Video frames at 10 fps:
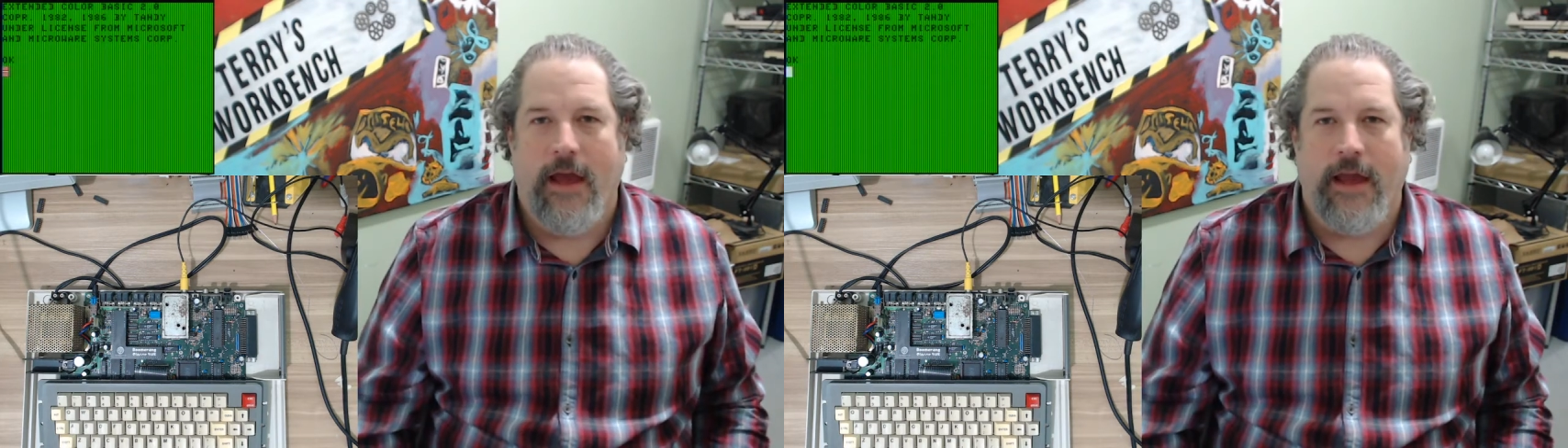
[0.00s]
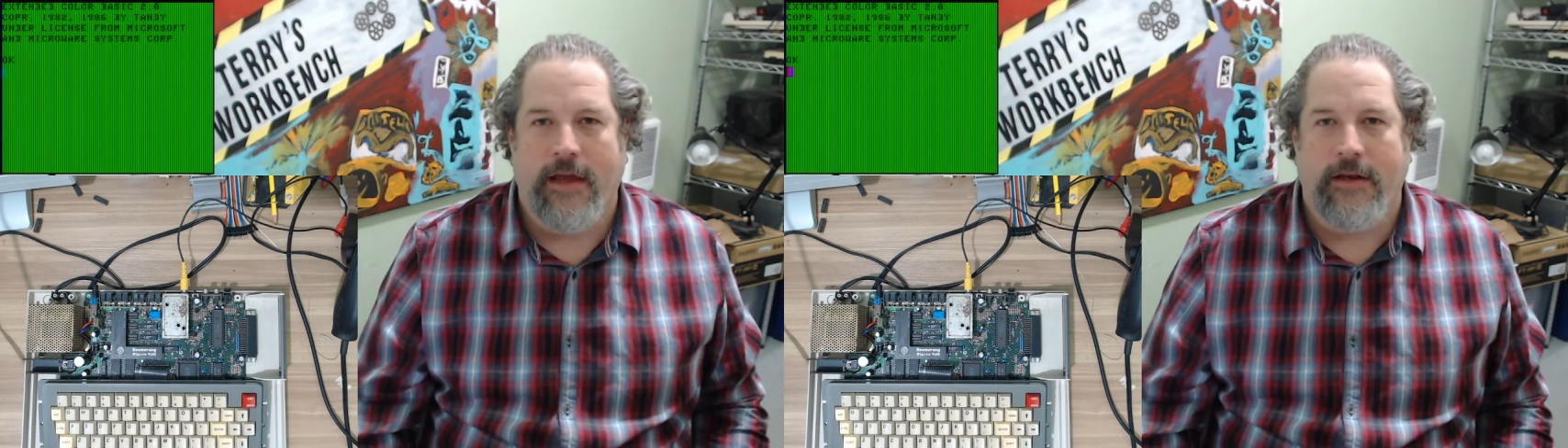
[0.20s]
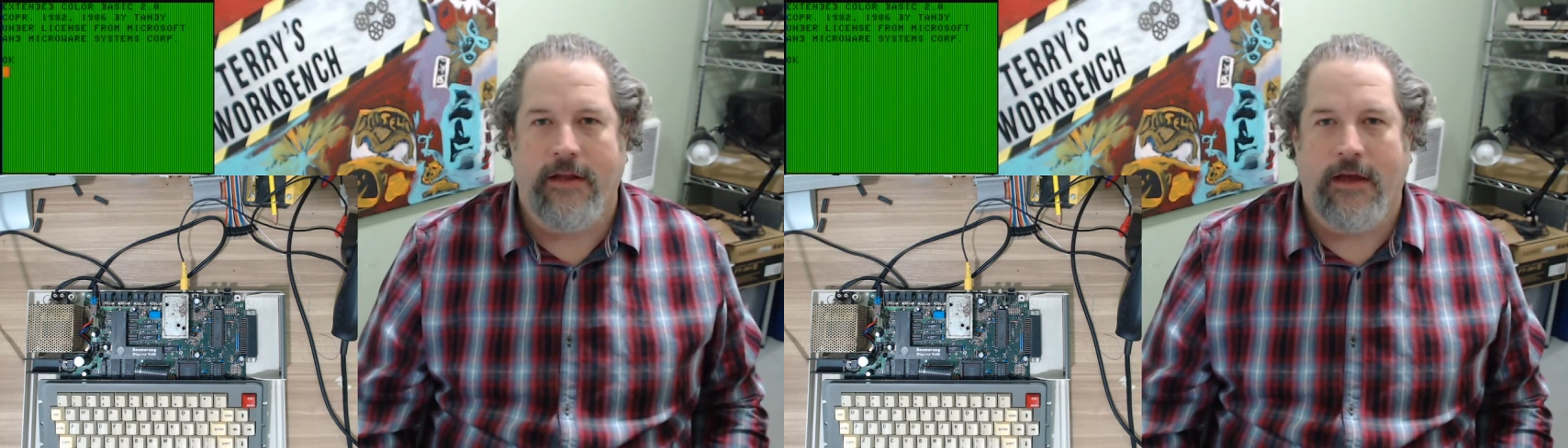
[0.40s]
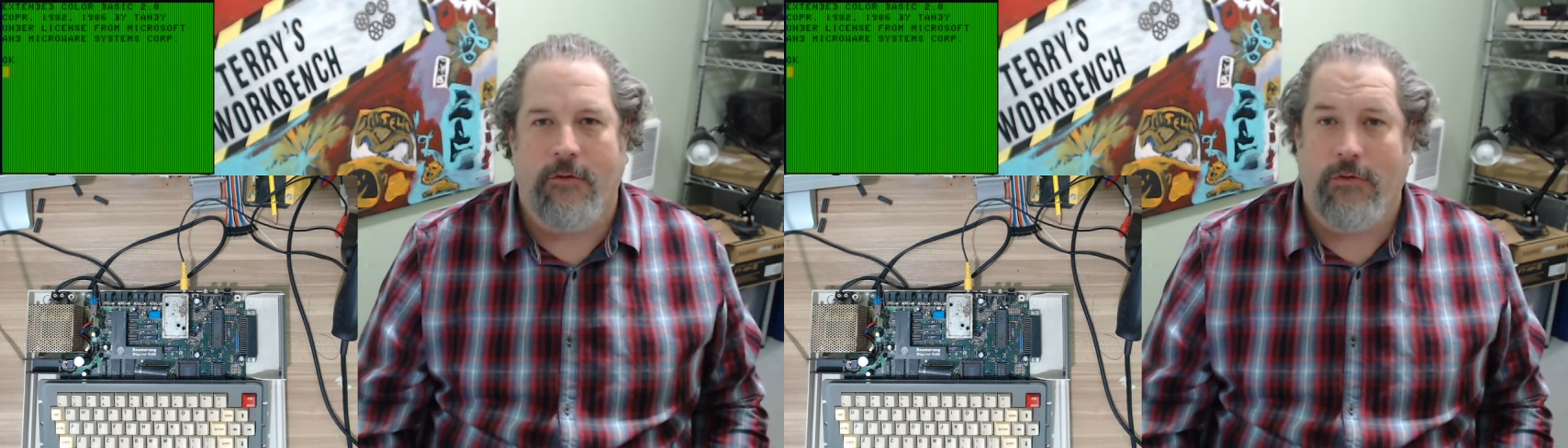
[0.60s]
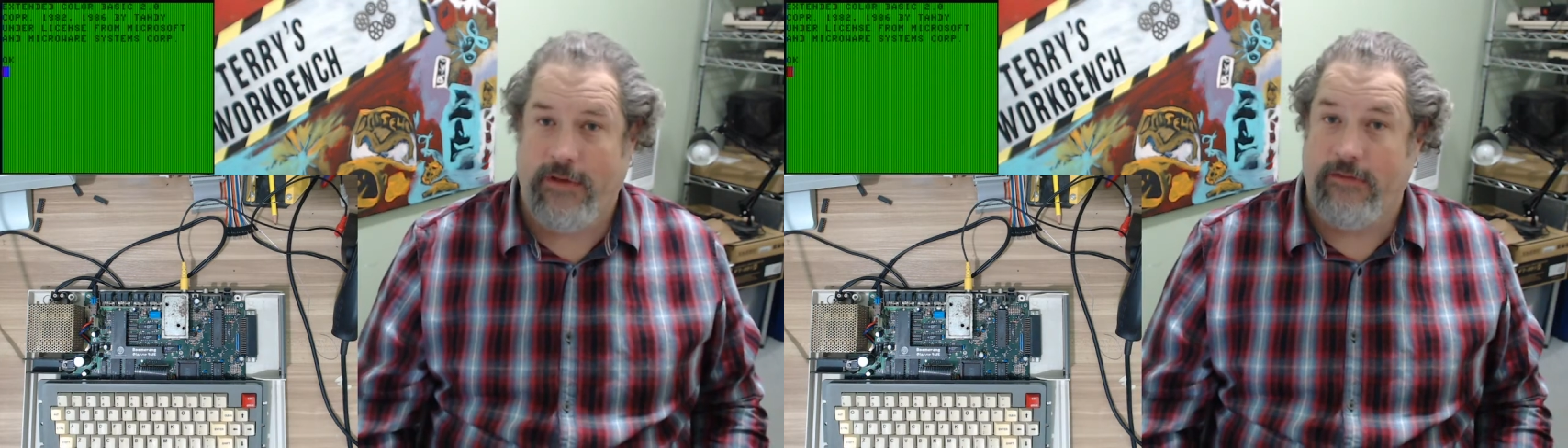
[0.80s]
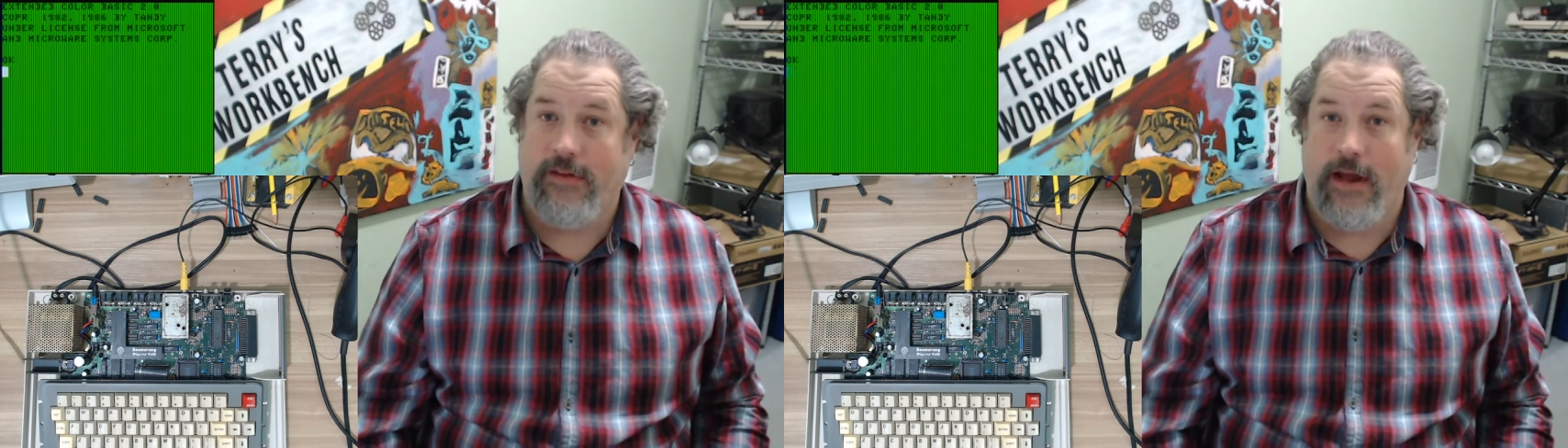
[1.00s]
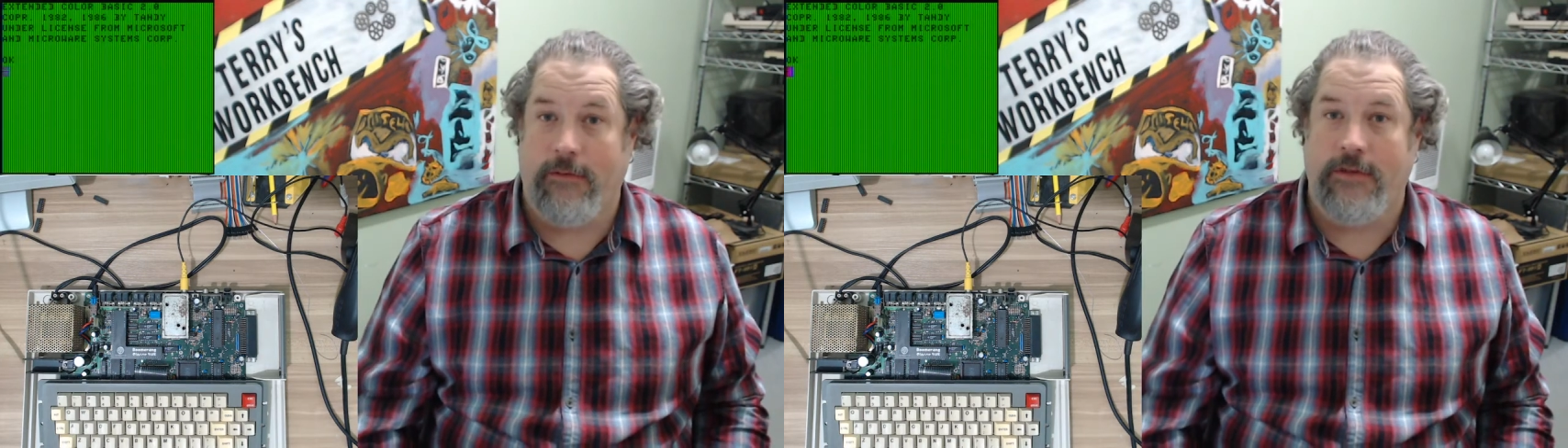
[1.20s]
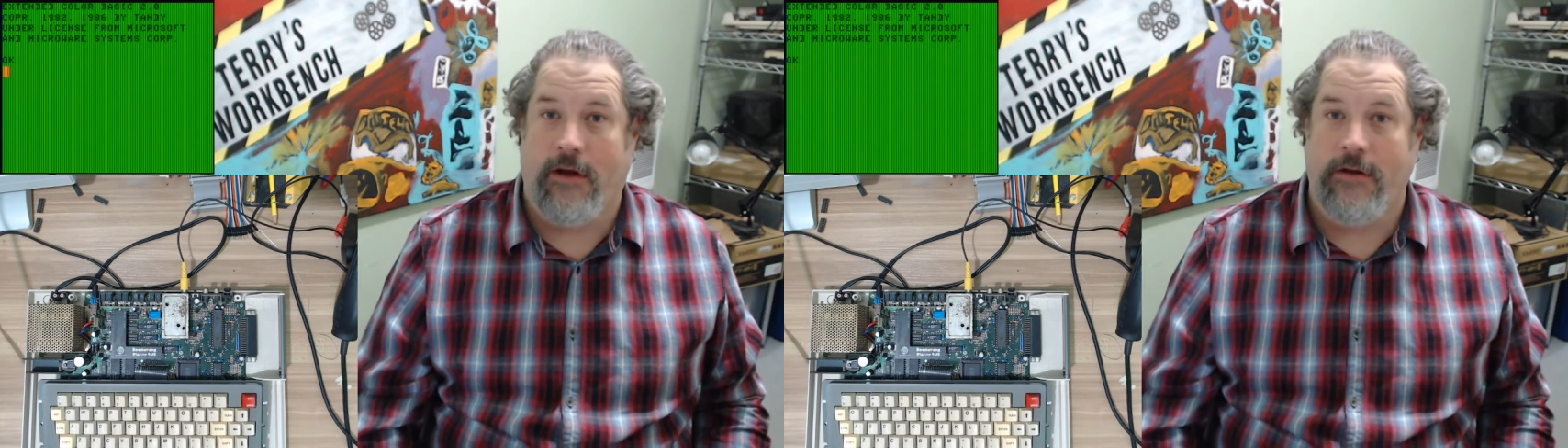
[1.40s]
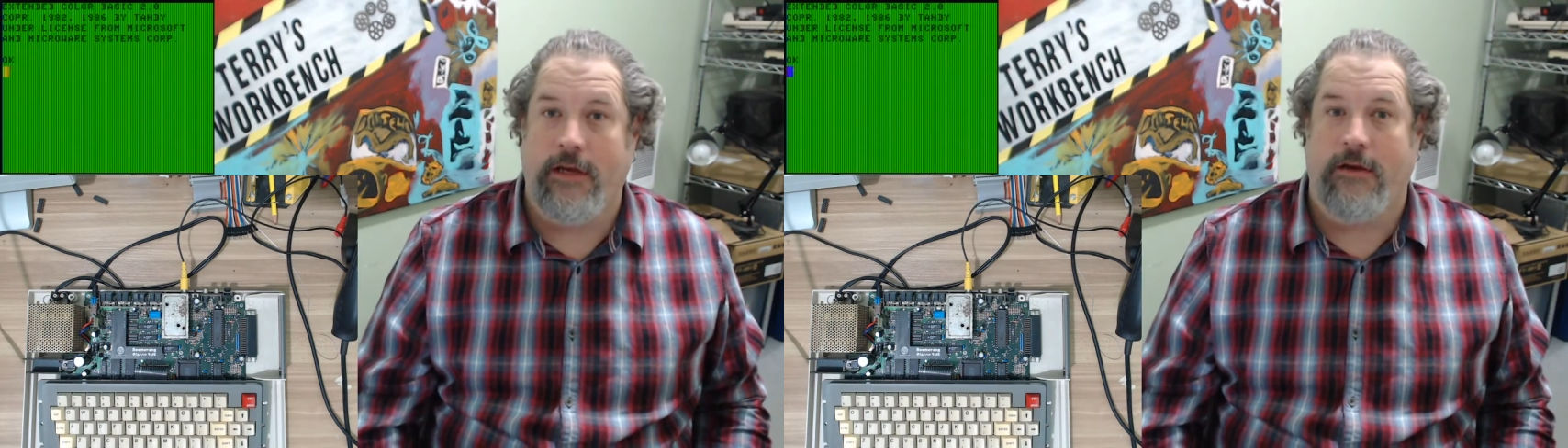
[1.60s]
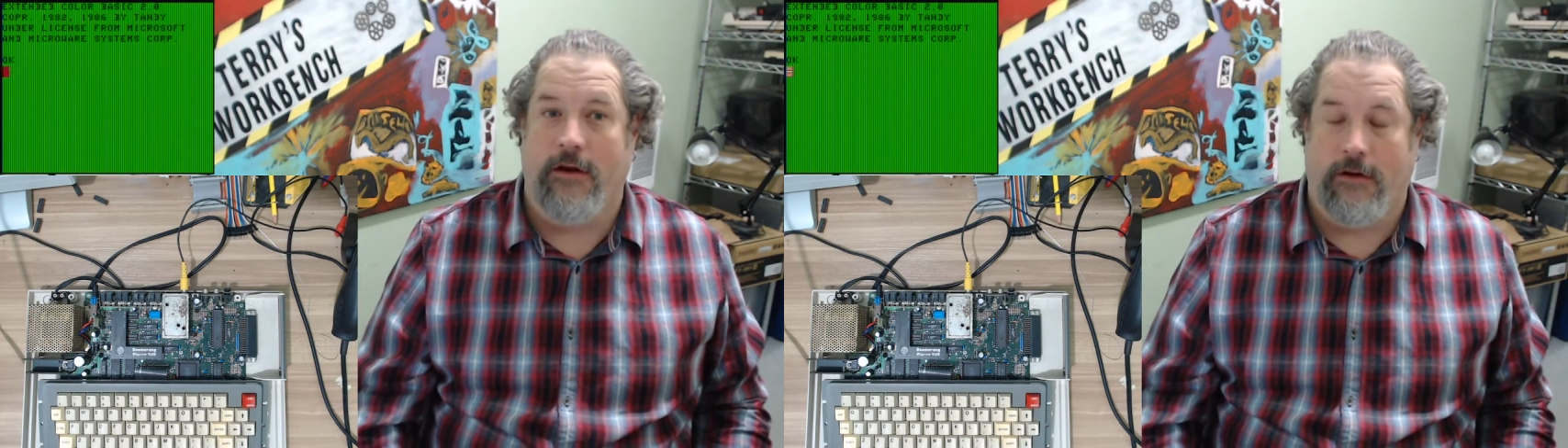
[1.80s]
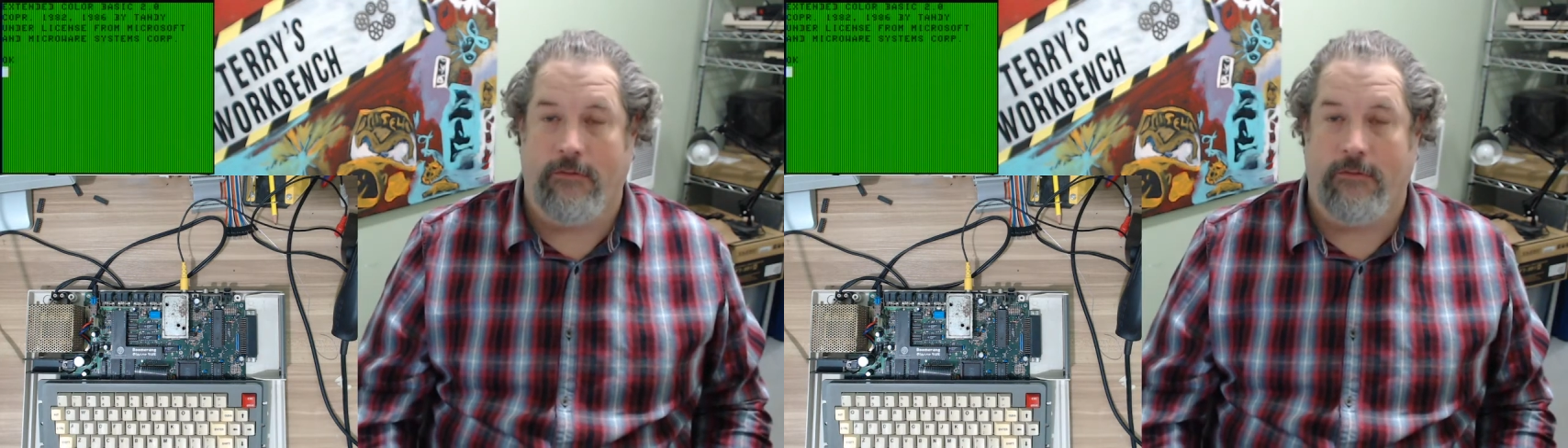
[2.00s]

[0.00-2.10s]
and we'll test it out with Donkey Kong.